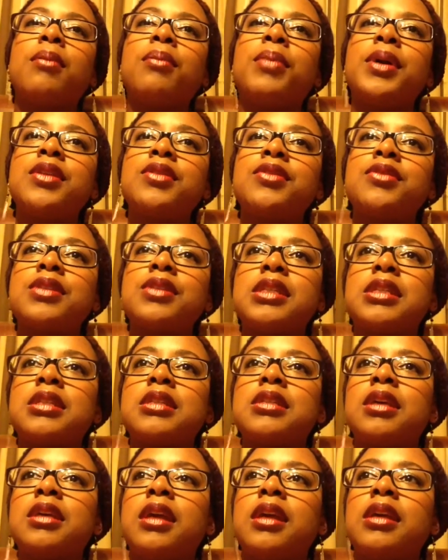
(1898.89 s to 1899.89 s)

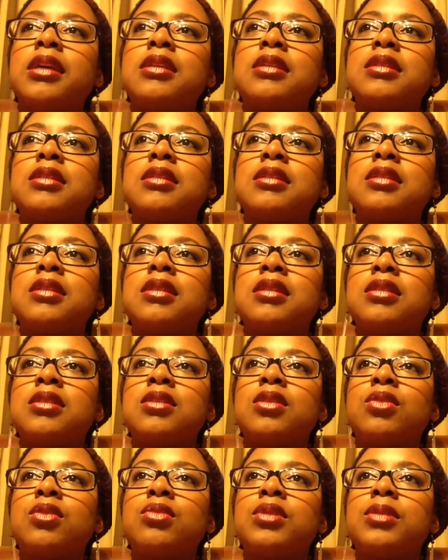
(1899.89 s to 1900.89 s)
Pinterest is This
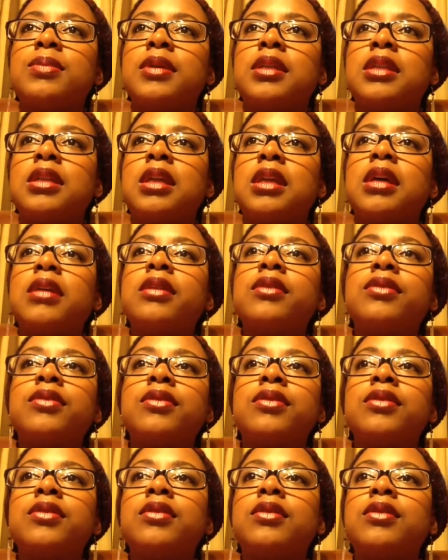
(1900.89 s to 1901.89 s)
Homespun
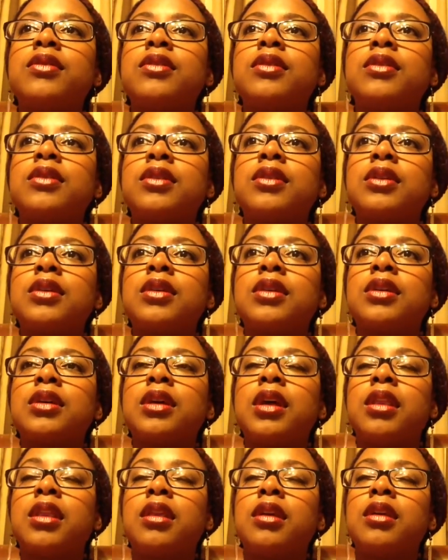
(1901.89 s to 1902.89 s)
Life,
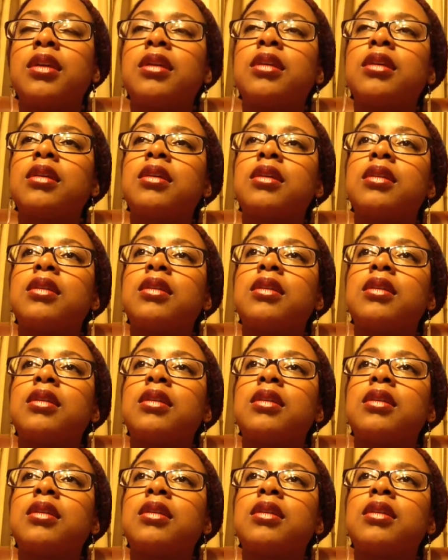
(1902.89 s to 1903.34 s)
I think.